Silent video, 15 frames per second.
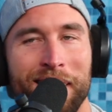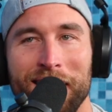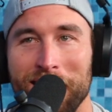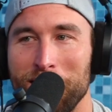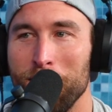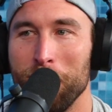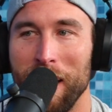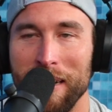
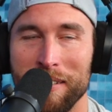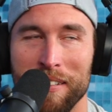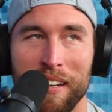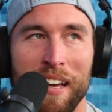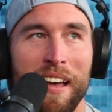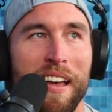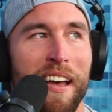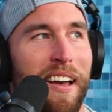Can you imagine?
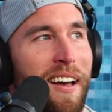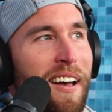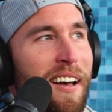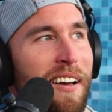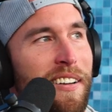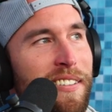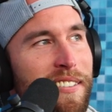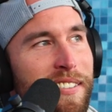
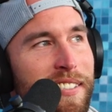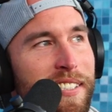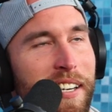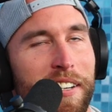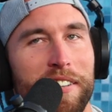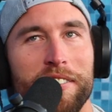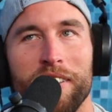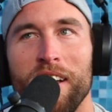
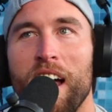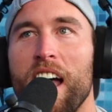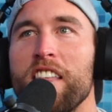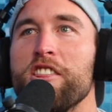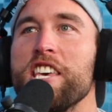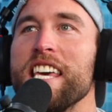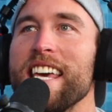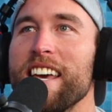Sinners.
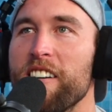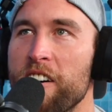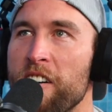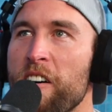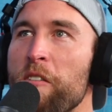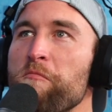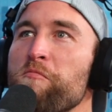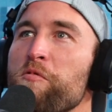The
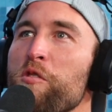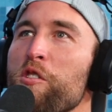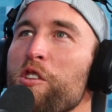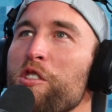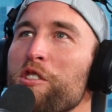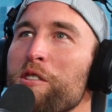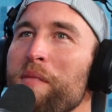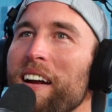
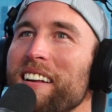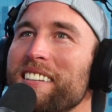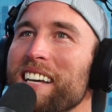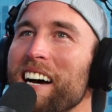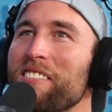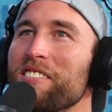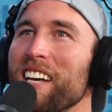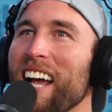amount of
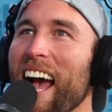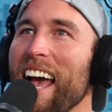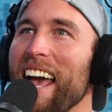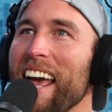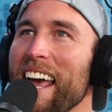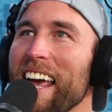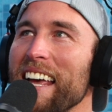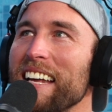times like I
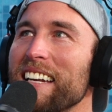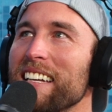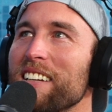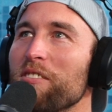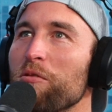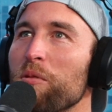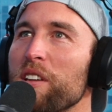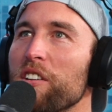hate
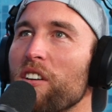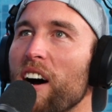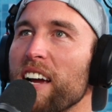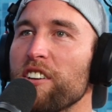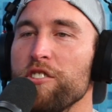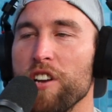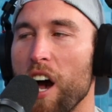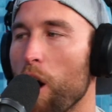when they're
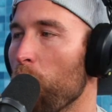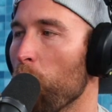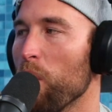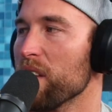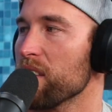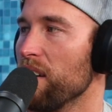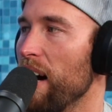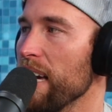like, no, it
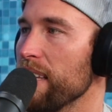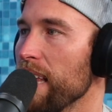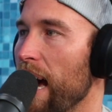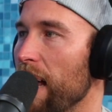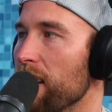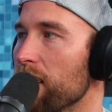wasn't like that.